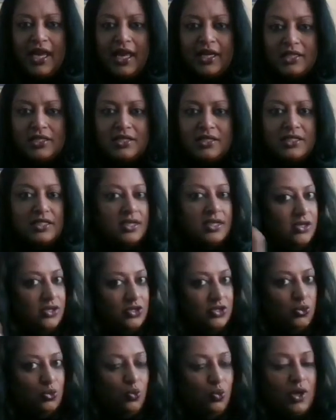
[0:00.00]
adds
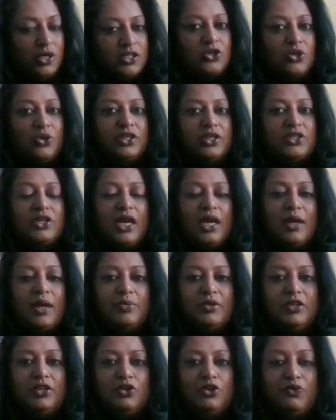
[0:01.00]
to what's going to
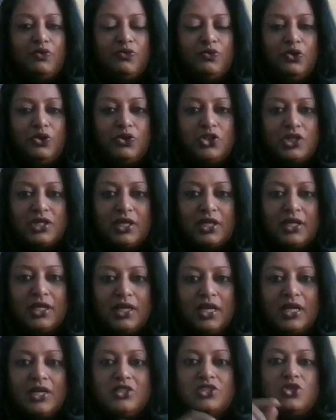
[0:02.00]
happen in your future.
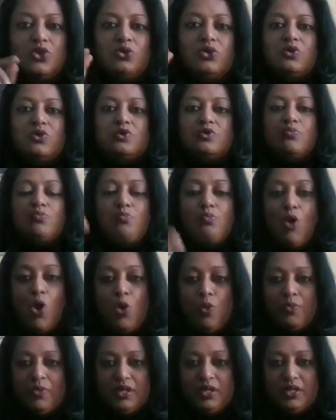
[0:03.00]
So those
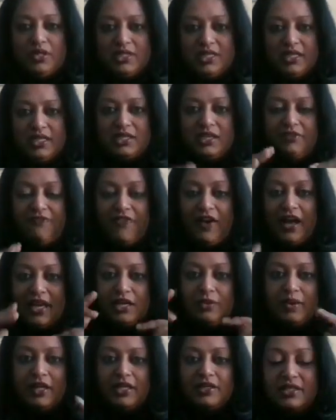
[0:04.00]
moments are defined
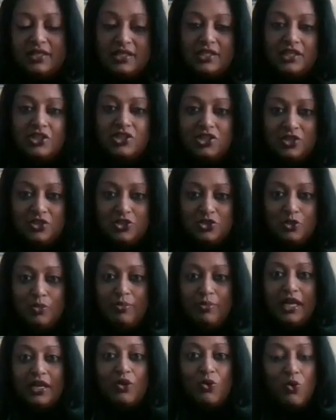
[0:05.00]
by the decisions you
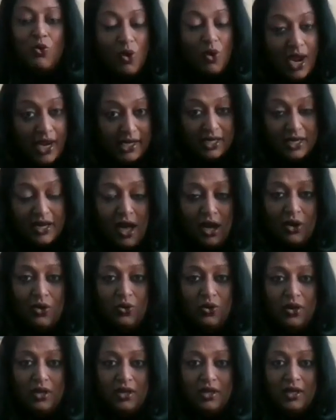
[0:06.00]
make right now,
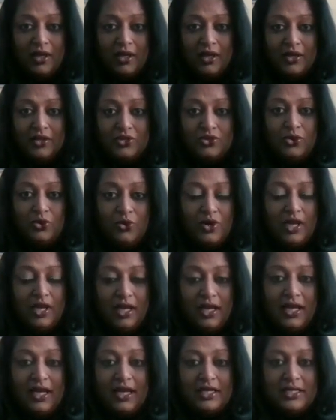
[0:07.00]
to
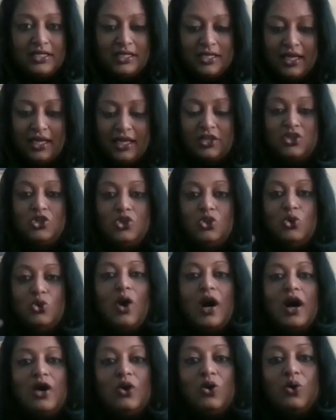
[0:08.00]
realize that you
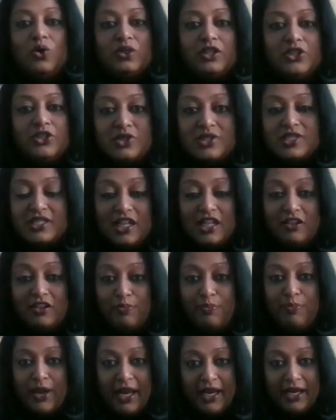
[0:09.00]
are holding yourself
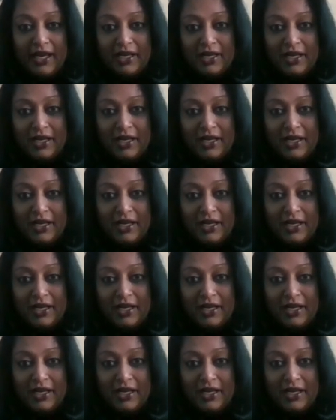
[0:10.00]
back,